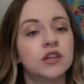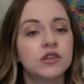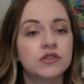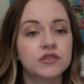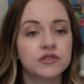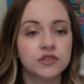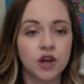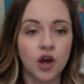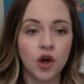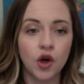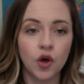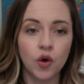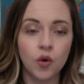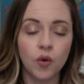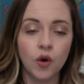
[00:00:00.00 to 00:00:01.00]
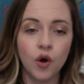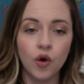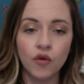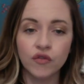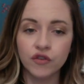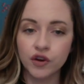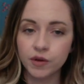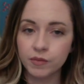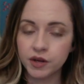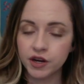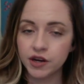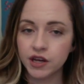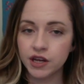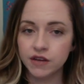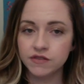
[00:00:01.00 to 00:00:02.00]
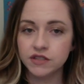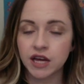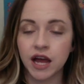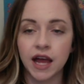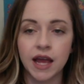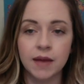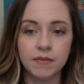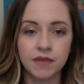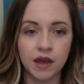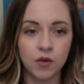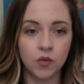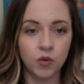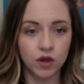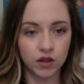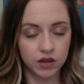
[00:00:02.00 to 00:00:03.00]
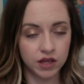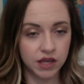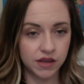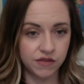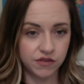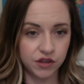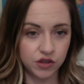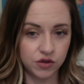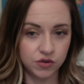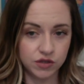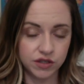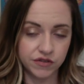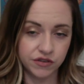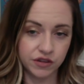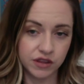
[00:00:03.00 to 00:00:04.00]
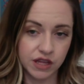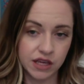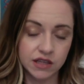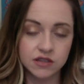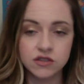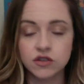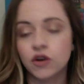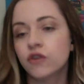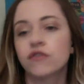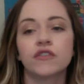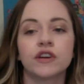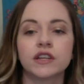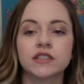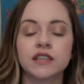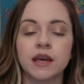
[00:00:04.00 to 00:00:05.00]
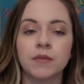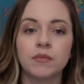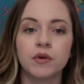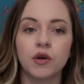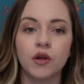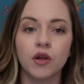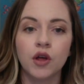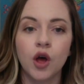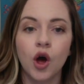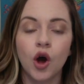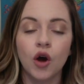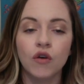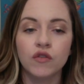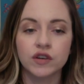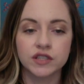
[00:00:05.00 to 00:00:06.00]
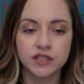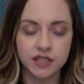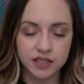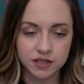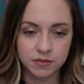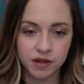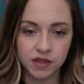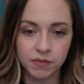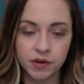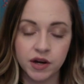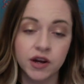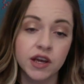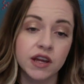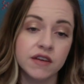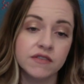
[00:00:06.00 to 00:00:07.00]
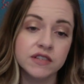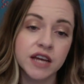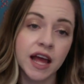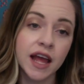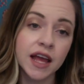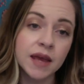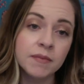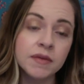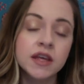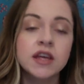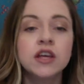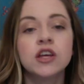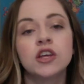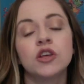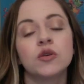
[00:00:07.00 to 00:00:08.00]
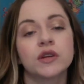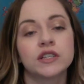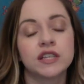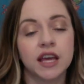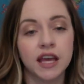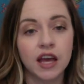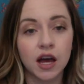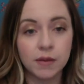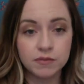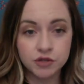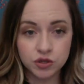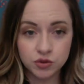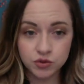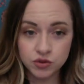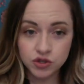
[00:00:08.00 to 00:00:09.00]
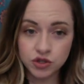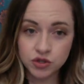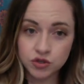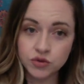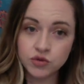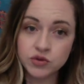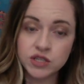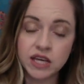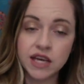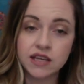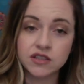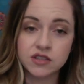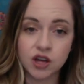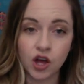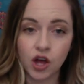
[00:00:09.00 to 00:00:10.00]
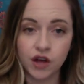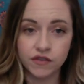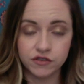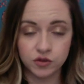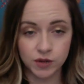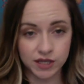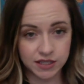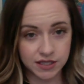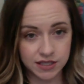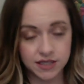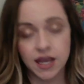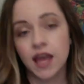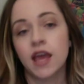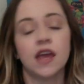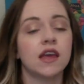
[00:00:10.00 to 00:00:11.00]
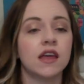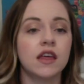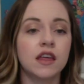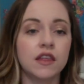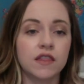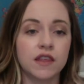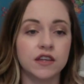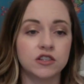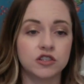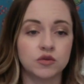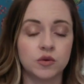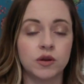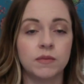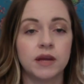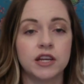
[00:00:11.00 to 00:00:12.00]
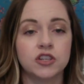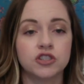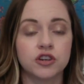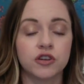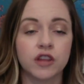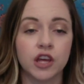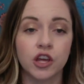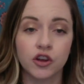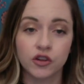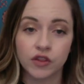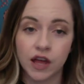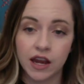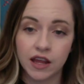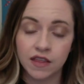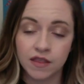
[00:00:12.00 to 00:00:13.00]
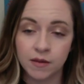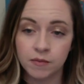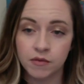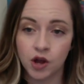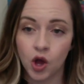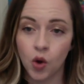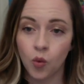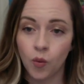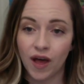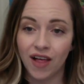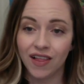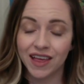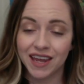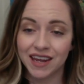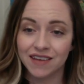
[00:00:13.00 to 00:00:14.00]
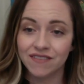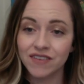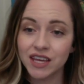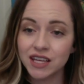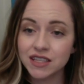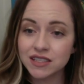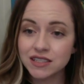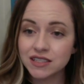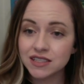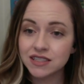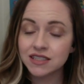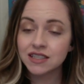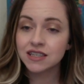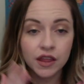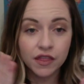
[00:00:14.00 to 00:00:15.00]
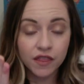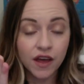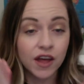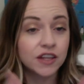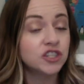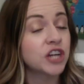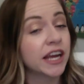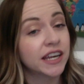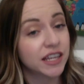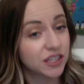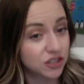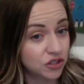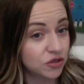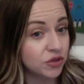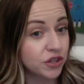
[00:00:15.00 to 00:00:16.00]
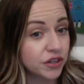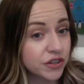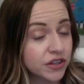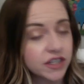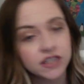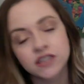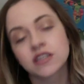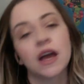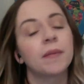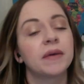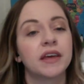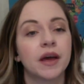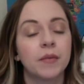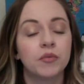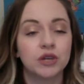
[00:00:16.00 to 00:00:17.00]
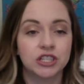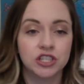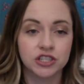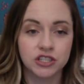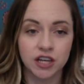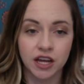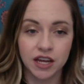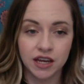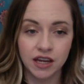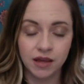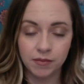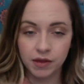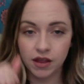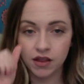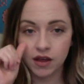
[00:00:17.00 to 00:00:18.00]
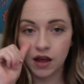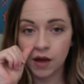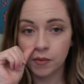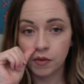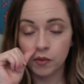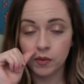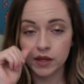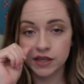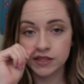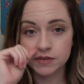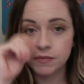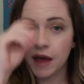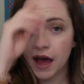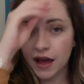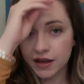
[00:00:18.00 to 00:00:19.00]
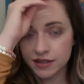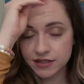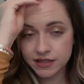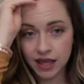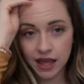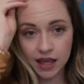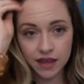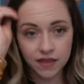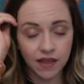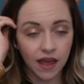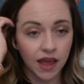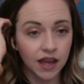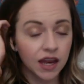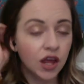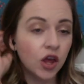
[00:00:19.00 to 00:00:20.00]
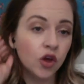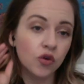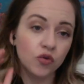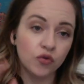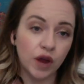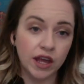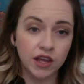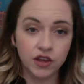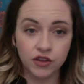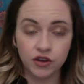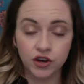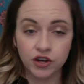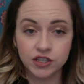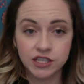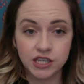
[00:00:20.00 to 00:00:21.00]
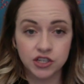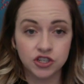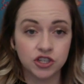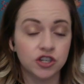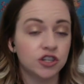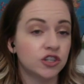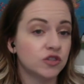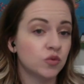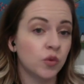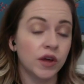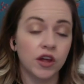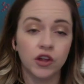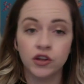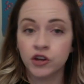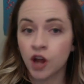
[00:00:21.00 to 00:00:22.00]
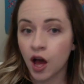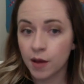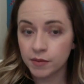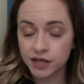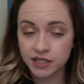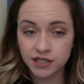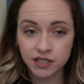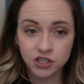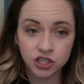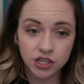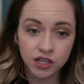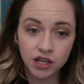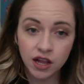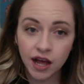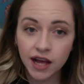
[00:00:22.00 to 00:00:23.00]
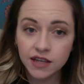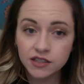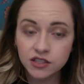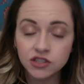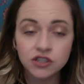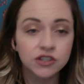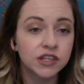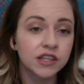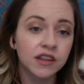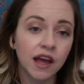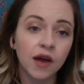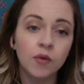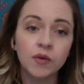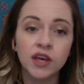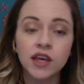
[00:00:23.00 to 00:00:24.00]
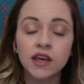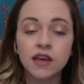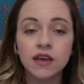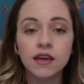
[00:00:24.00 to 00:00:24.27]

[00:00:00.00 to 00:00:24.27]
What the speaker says: So over a period of time, they will give you different things. So for example, over a 6-month period of time, you can take up to 2 days off twice a day. They just want to make sure that you're letting them know well in advance. The Chinese New Year that's coming up, we just got an email a couple weeks back saying that regular teachers will not be teaching class during that week.